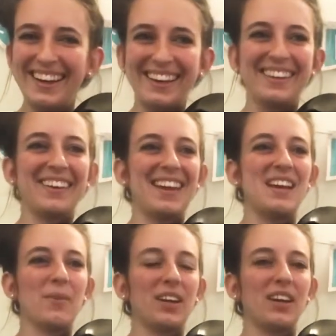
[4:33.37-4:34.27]
Okay,
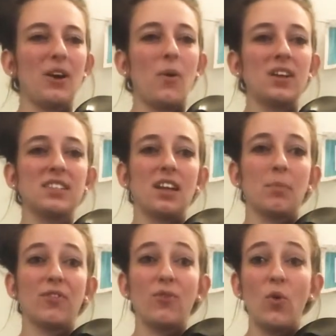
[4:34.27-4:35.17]
now we're going to go on to
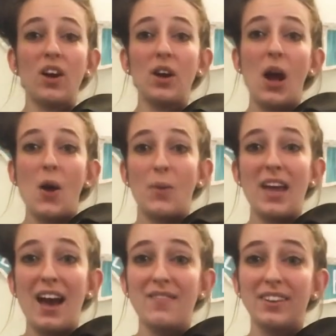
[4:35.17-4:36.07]
number 4. We
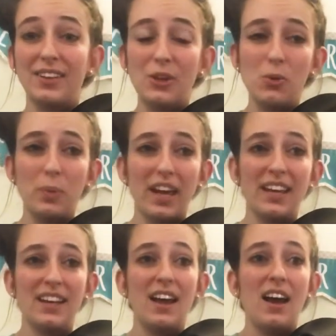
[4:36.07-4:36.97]
have a little
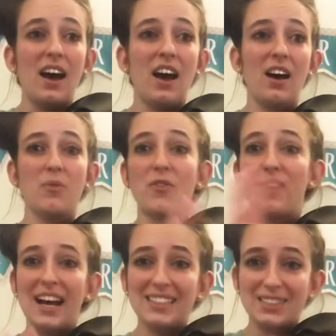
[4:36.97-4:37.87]
bit of
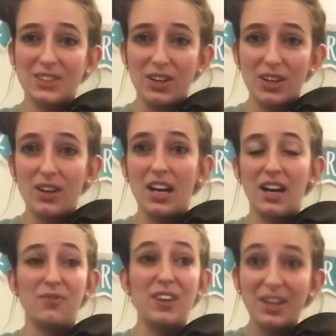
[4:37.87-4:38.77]

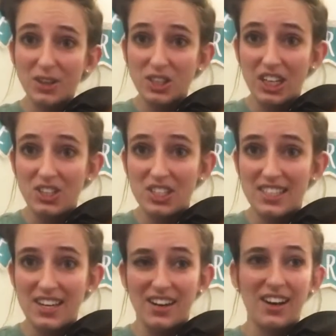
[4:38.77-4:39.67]
faster finger changes
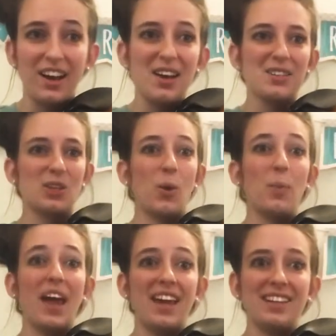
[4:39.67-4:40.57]
here, so
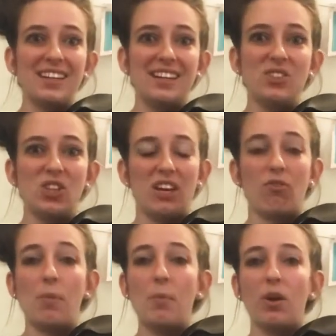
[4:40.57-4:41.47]
pay attention.
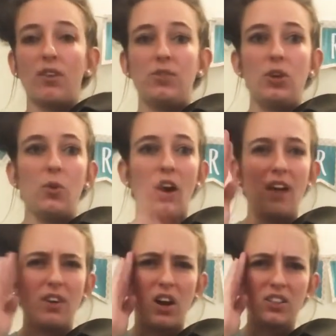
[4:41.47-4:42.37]
Remember, if you are
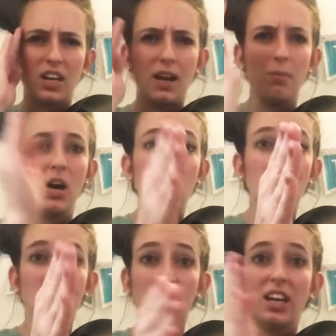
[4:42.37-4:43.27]
having a hard time
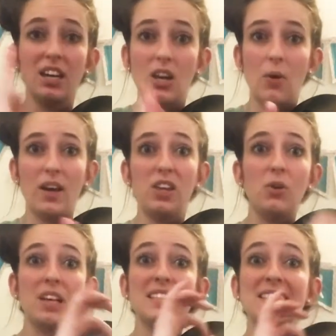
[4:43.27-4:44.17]
looking and knowing, you
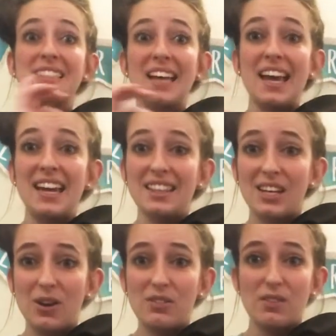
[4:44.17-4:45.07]
can say the
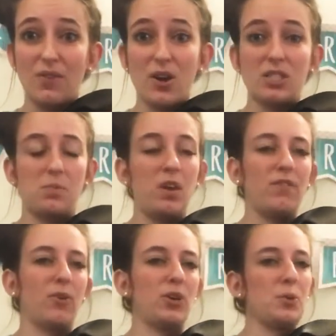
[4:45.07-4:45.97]
notes first
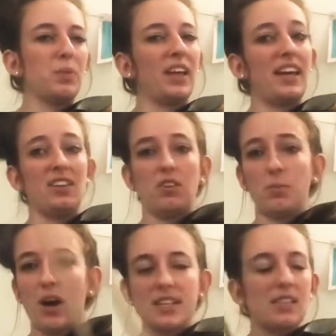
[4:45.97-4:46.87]
before you play it. You can
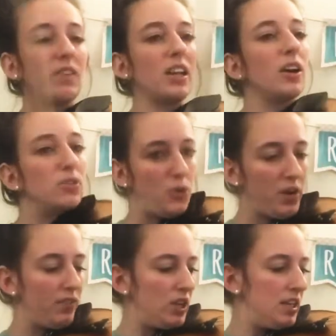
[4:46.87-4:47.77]
pause the video, do
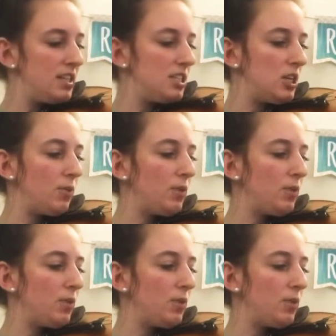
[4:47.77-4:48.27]
whatever you need to do.